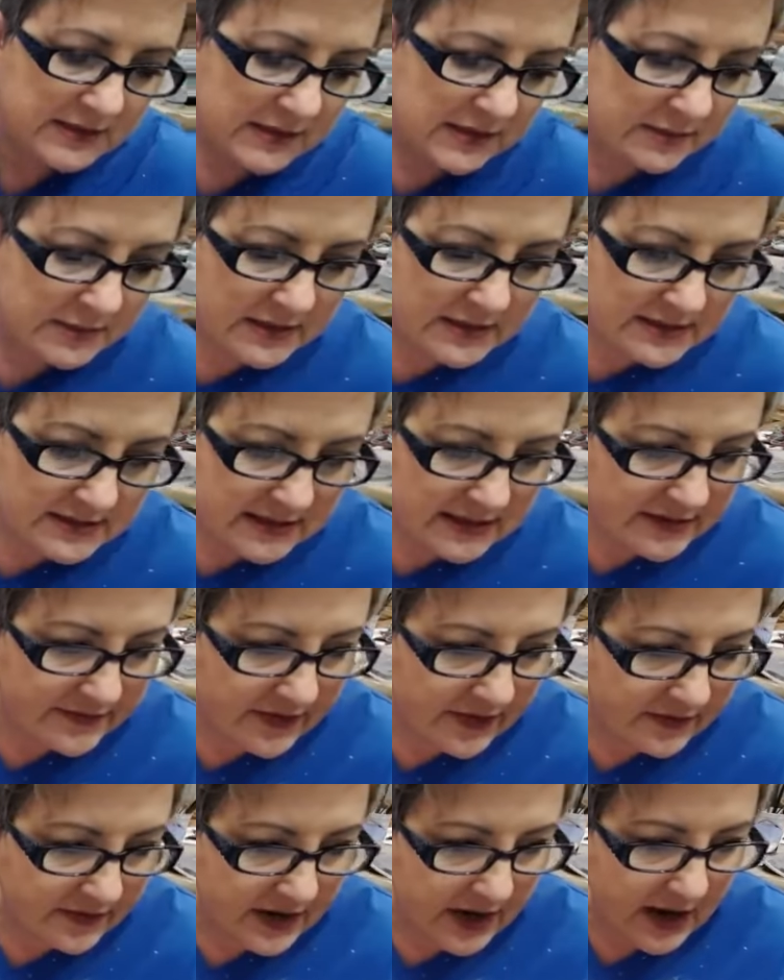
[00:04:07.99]
Let me see if
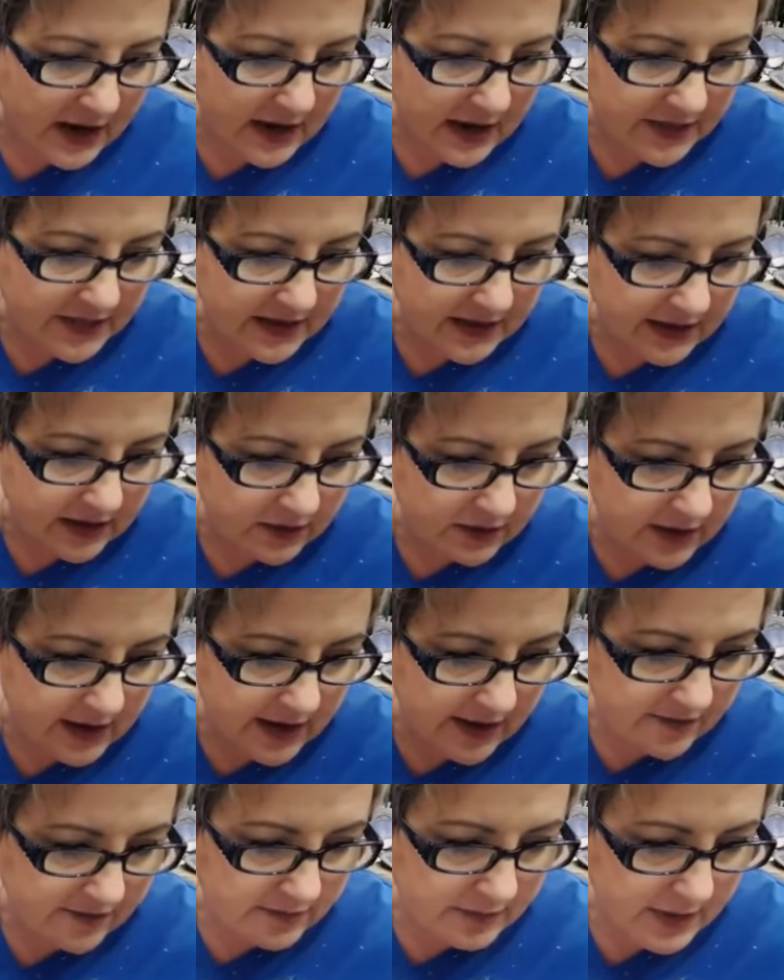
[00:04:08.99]
I've got, I think I don't
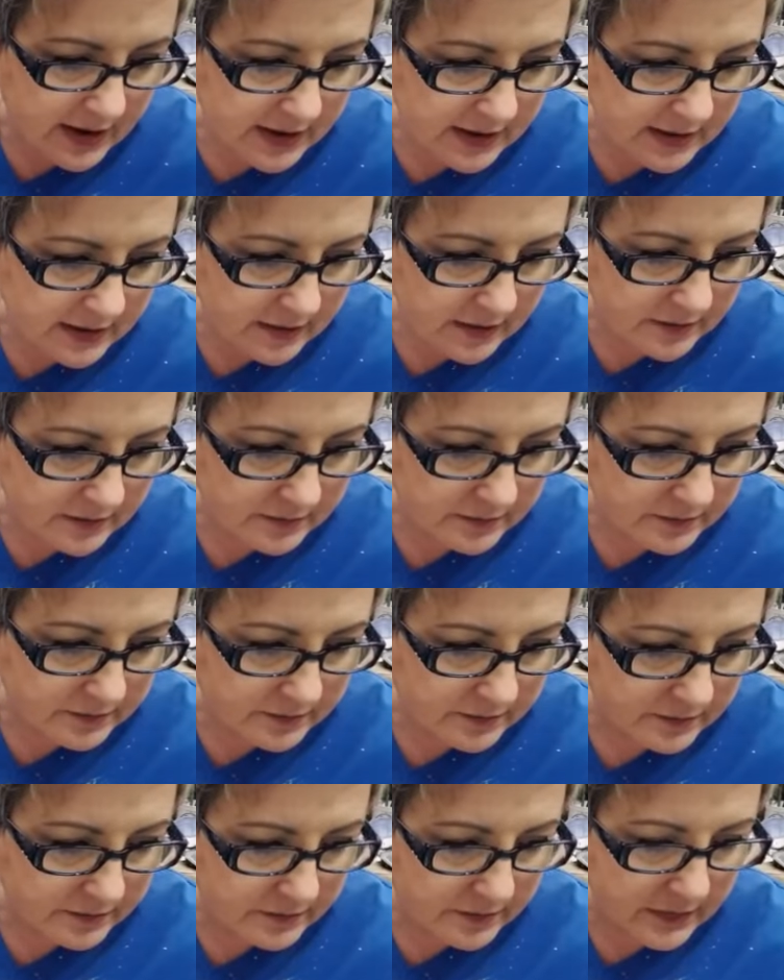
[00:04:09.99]
have my,
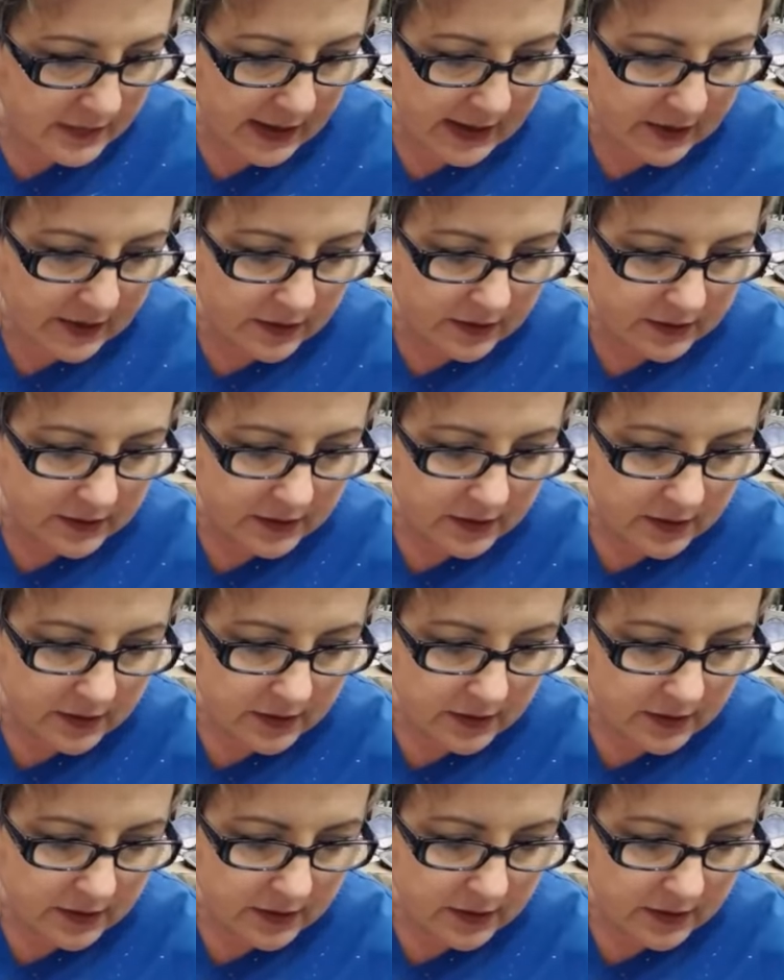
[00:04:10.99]
hang on.